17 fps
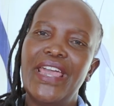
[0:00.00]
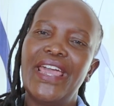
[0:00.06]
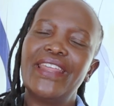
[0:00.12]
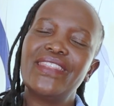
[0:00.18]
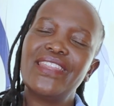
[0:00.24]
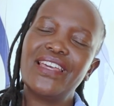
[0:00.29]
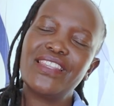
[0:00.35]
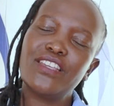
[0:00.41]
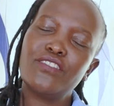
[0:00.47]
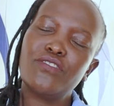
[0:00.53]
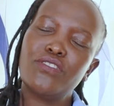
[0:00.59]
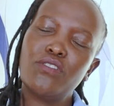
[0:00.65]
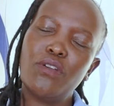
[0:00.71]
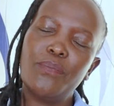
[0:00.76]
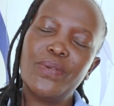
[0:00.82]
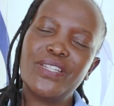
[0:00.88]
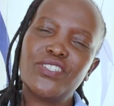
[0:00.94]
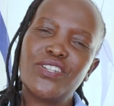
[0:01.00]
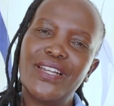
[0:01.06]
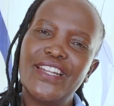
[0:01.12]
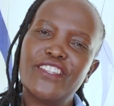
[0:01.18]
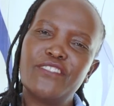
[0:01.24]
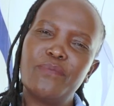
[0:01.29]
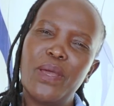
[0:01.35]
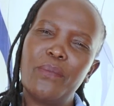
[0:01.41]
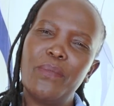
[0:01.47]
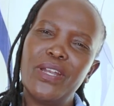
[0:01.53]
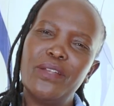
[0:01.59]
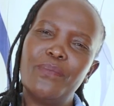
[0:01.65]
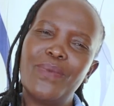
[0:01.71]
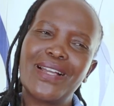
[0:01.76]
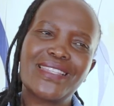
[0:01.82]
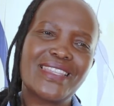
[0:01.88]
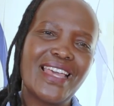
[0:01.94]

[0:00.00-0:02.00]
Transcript: And the others, so they were being challenged by money bags.